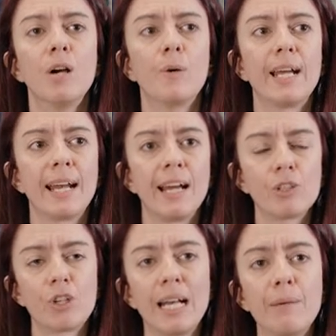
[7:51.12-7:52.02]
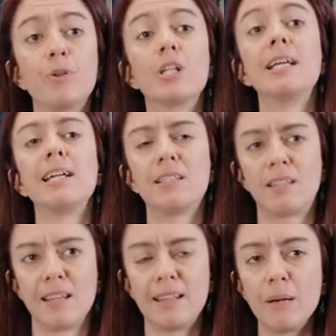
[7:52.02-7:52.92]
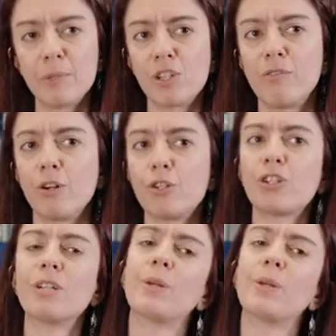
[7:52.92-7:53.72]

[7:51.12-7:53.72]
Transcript: we can actually predict the damage evolution